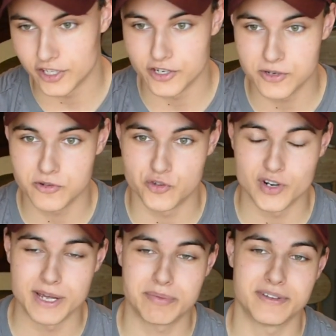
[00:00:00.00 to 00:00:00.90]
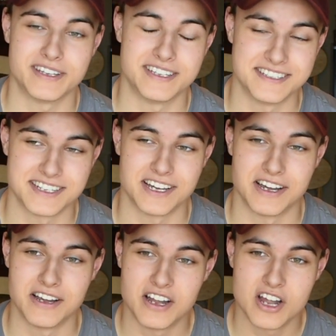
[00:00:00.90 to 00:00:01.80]
the new drip is
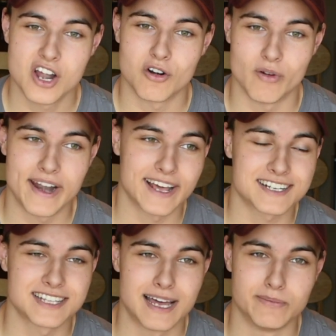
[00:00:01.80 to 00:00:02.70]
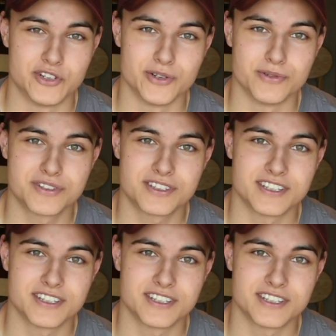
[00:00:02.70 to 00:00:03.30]
Red X Lab Juice,